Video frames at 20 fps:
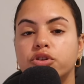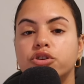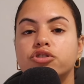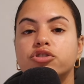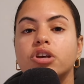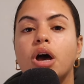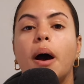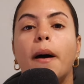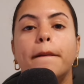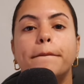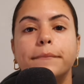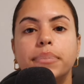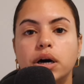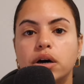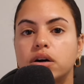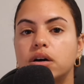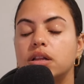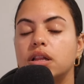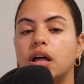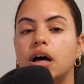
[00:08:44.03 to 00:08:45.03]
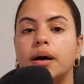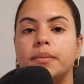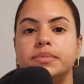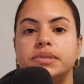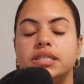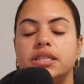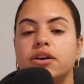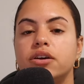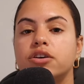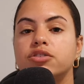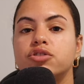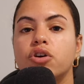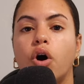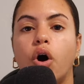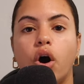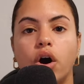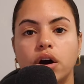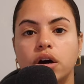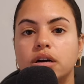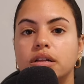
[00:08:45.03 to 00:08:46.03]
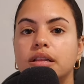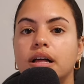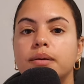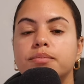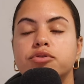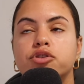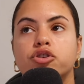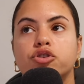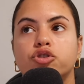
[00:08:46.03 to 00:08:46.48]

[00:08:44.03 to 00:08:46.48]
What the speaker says: There's book clubs, there's art clubs,